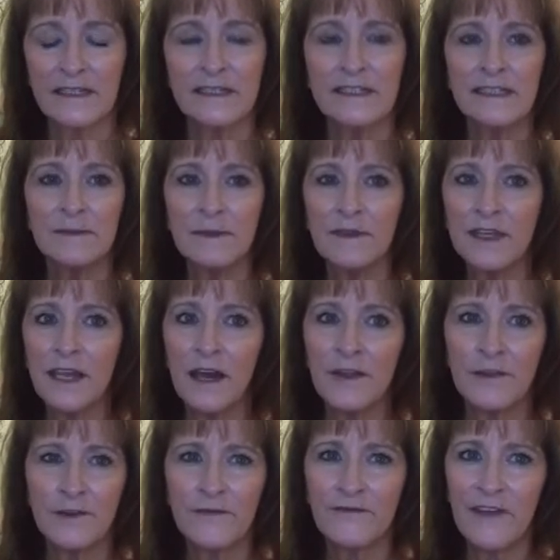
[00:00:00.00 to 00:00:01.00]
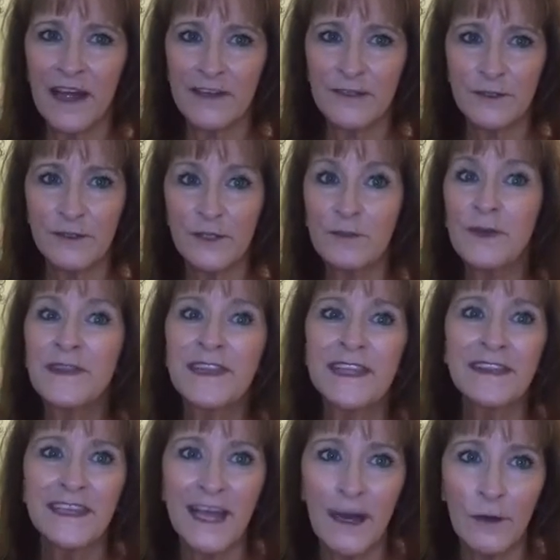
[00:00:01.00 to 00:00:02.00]
some of the other factors
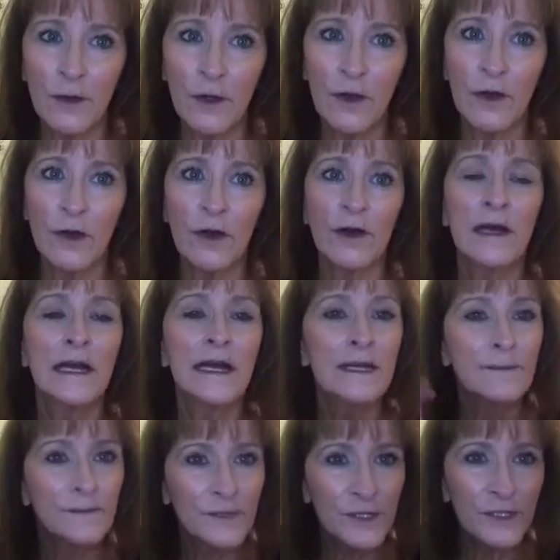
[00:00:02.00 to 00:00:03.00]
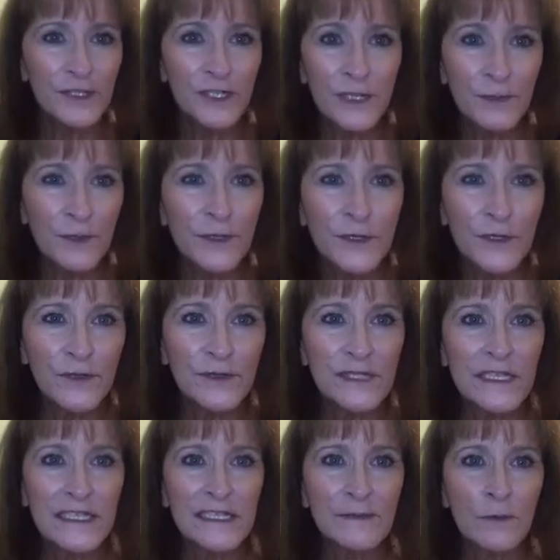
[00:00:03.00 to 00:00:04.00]
within the alcohol, usually
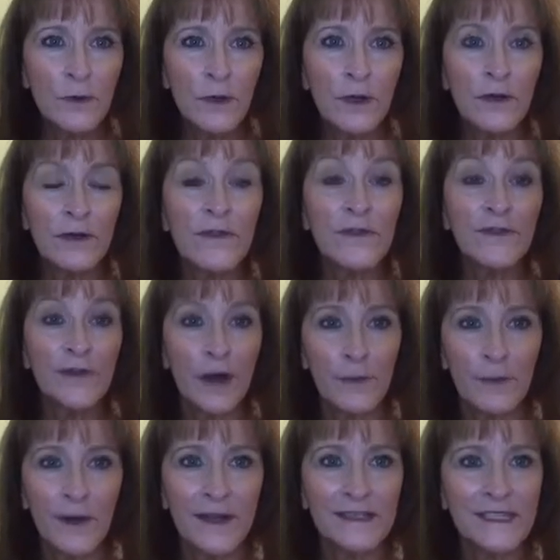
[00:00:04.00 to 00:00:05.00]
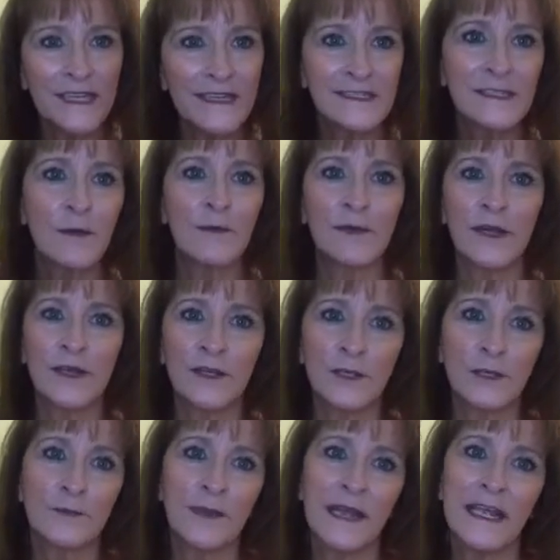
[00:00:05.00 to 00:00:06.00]
produces more thought process going on
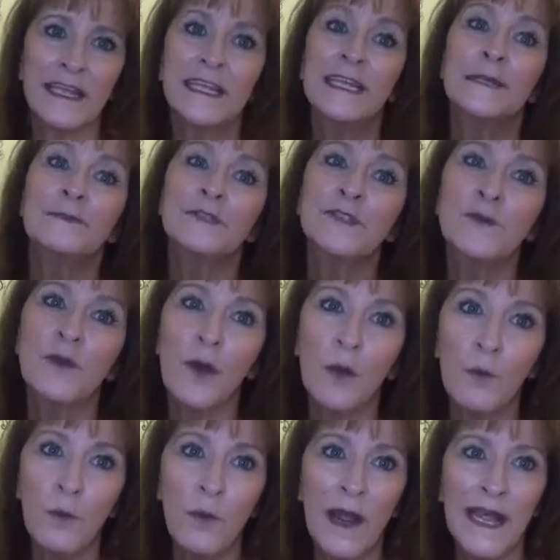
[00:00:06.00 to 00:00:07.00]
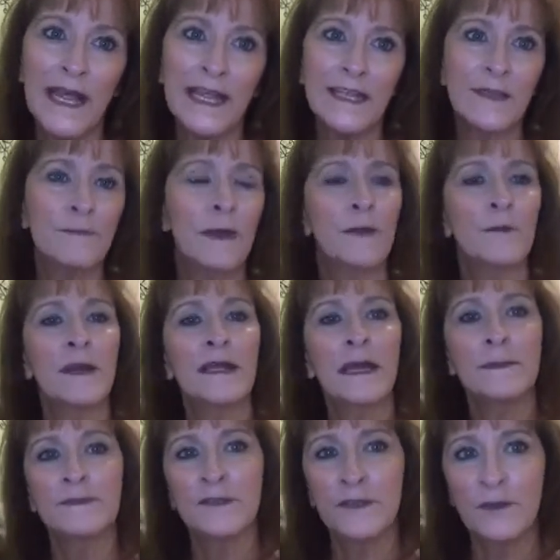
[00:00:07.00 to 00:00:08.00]
in your brain, keeps you awake. You might wake
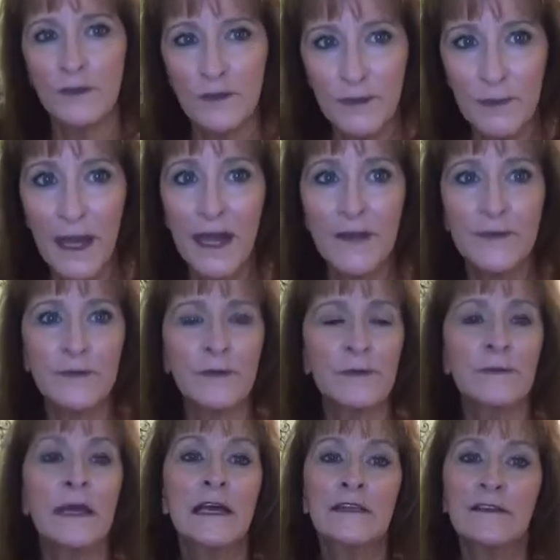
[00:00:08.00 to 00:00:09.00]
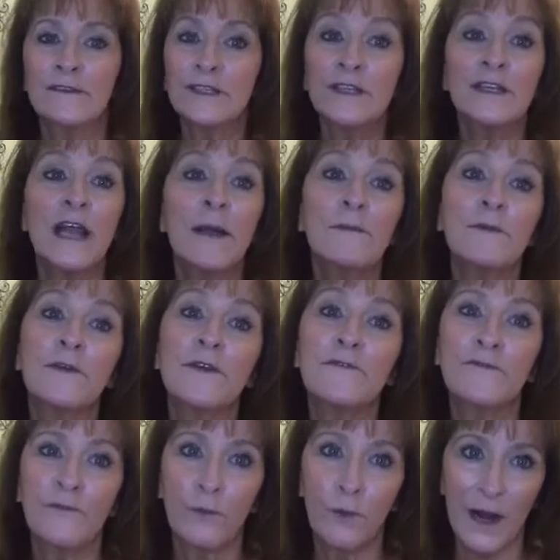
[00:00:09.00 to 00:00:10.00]
up to go to the bathroom. There's a number
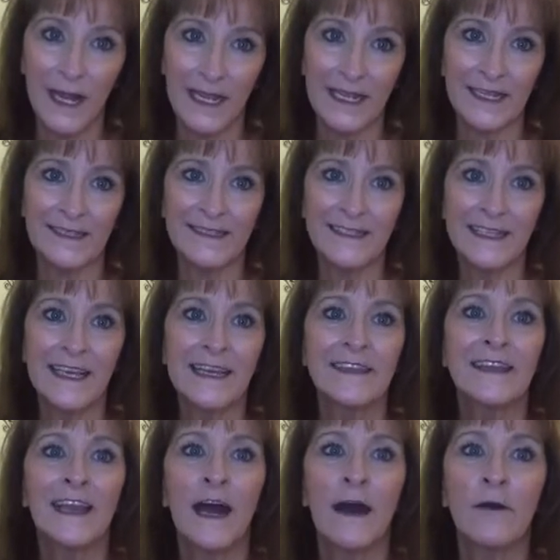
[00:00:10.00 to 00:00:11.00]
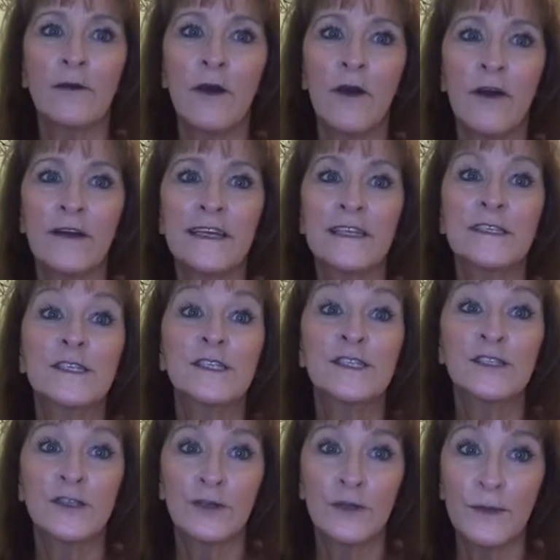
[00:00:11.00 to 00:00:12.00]
of ways that alcohol can
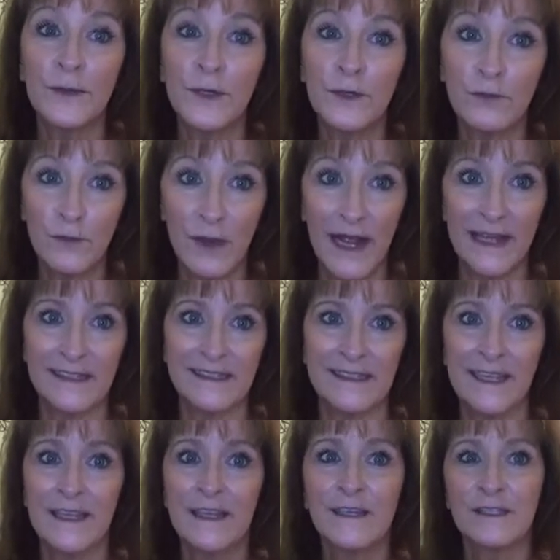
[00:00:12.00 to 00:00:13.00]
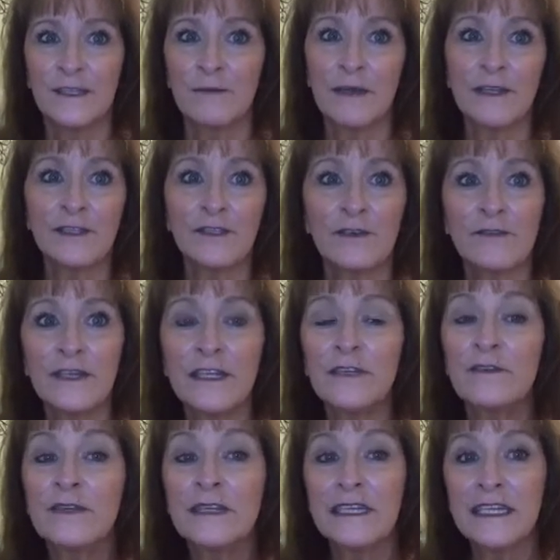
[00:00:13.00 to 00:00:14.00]
disturb your rest. So make sure that
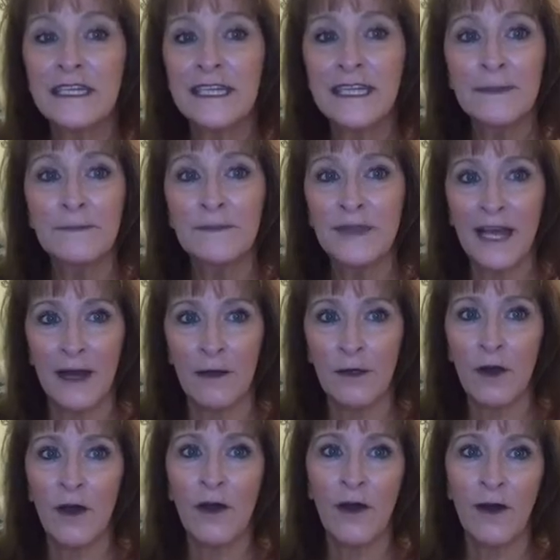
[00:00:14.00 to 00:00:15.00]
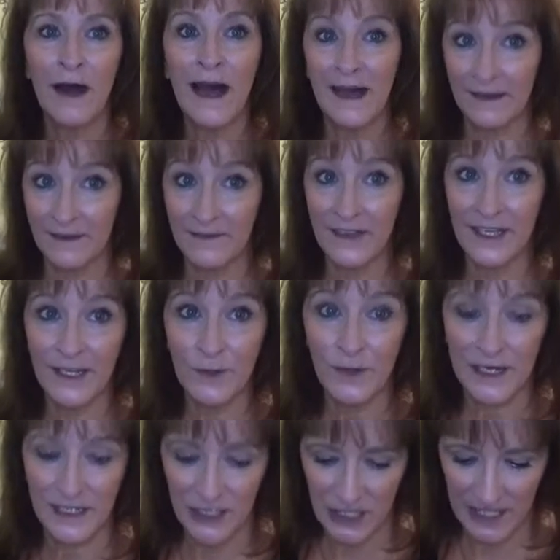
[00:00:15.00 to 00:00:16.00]
you keep the alcohol out of the
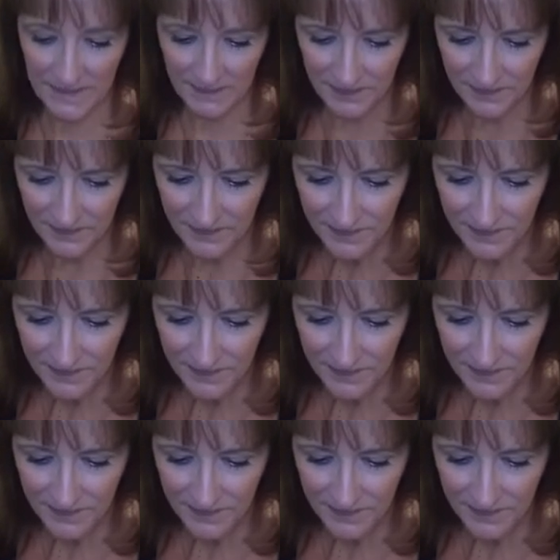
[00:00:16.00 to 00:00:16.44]
equation.